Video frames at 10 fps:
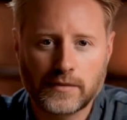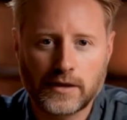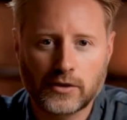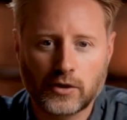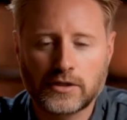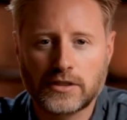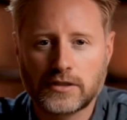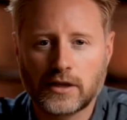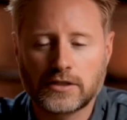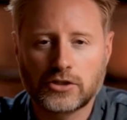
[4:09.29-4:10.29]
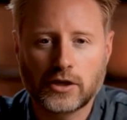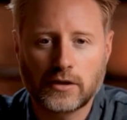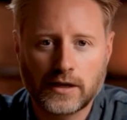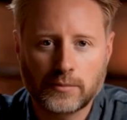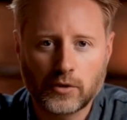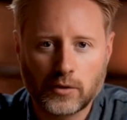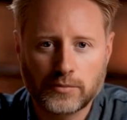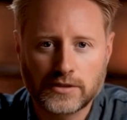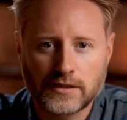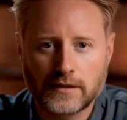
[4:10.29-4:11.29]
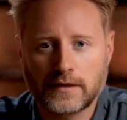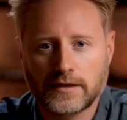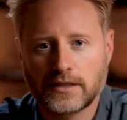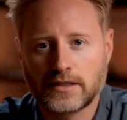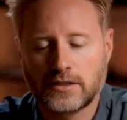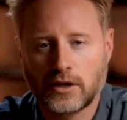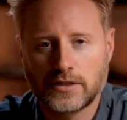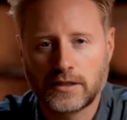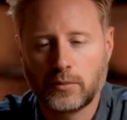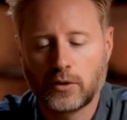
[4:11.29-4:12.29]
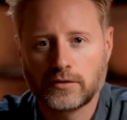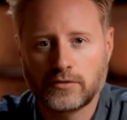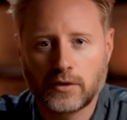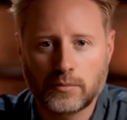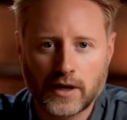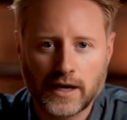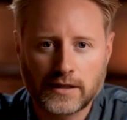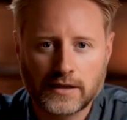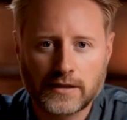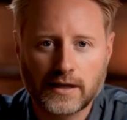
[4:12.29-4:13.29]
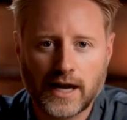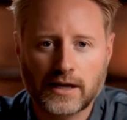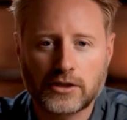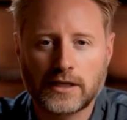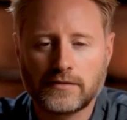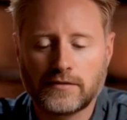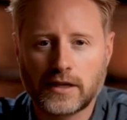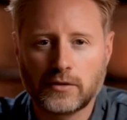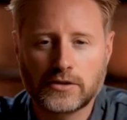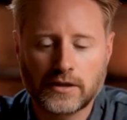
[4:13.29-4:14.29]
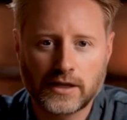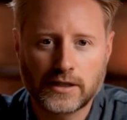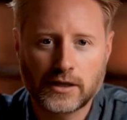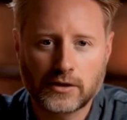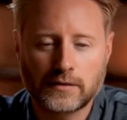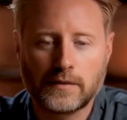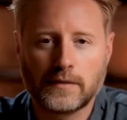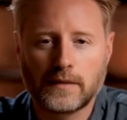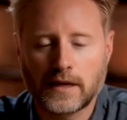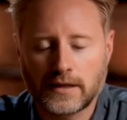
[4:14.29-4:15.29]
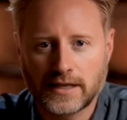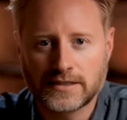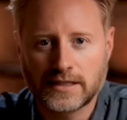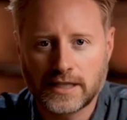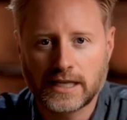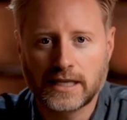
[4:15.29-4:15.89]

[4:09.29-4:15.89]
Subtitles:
They're not just nice journaling prompts. They're the starting point for a brand that actually feels like you. And that's the key